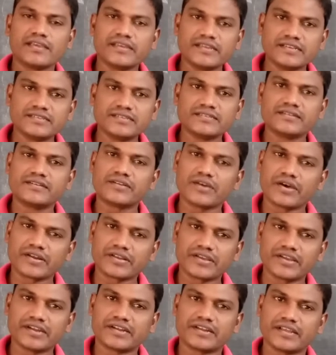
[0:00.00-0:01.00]
in
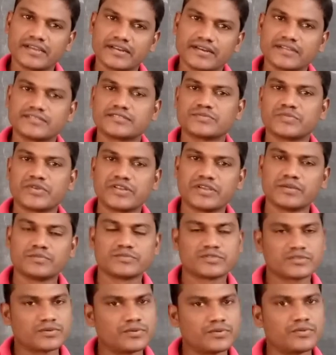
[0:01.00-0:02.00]
Target English
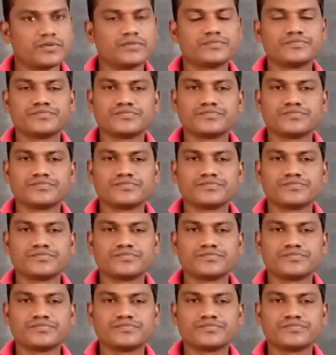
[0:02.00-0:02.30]
Medium School.